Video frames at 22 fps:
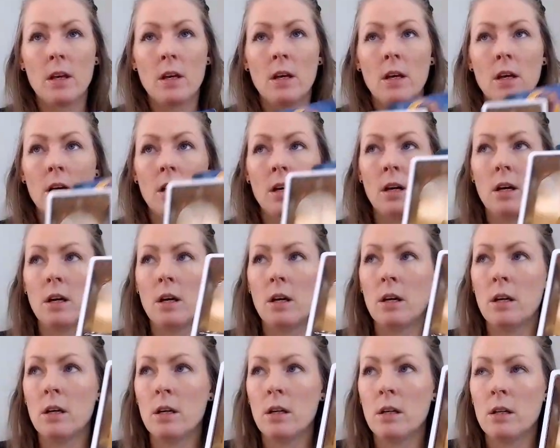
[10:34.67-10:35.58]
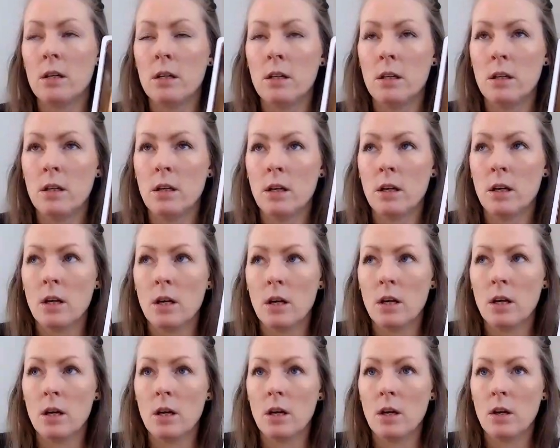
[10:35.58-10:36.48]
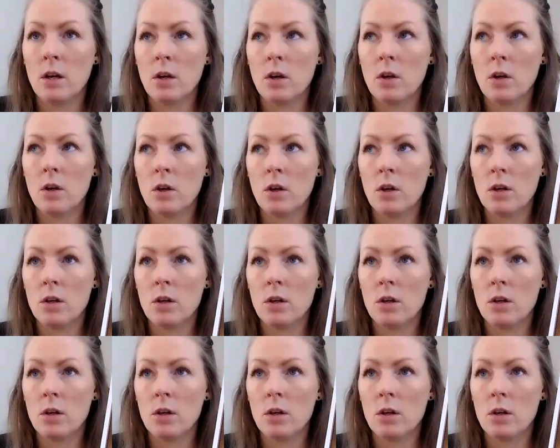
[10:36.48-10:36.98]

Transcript: No one is speaking in this clip.